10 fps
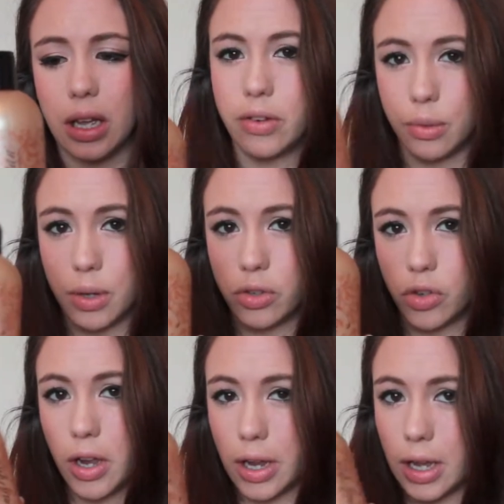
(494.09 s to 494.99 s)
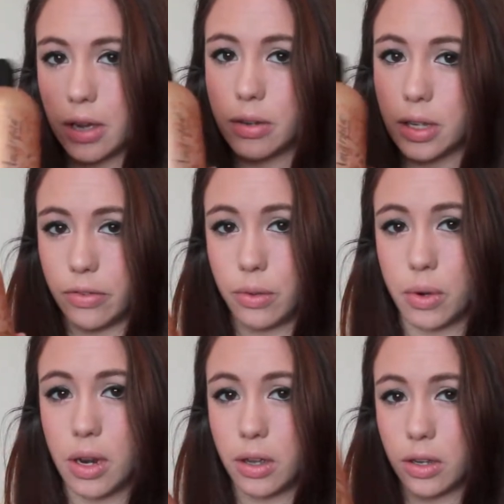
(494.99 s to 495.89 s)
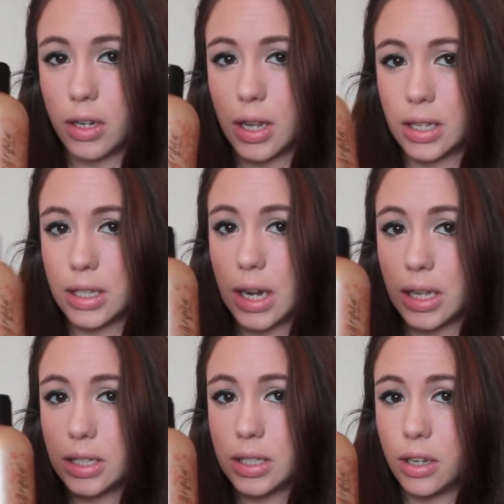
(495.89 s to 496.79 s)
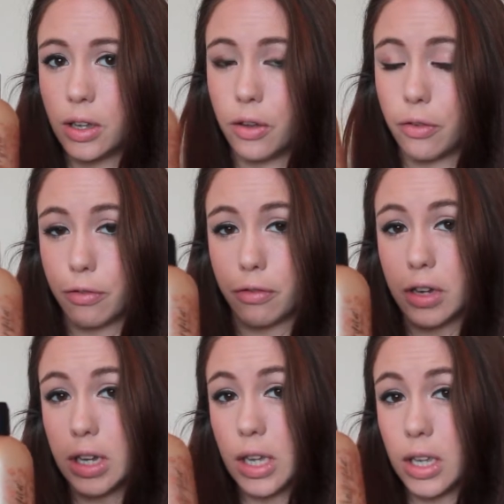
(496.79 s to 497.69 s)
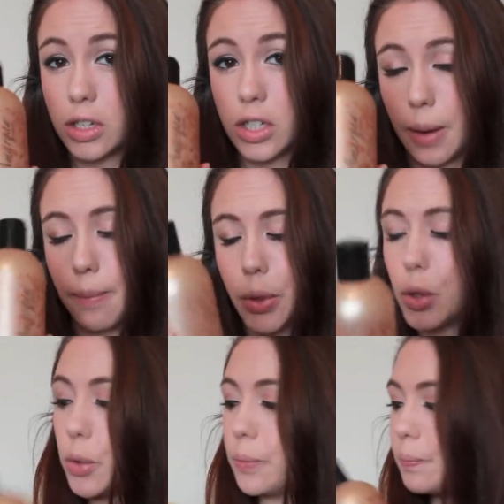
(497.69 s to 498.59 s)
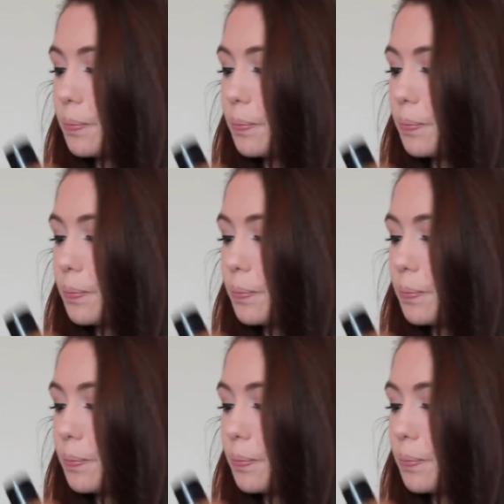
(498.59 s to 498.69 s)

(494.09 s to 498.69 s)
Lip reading: and it's worth trying out if you want a good SLS free shampoo.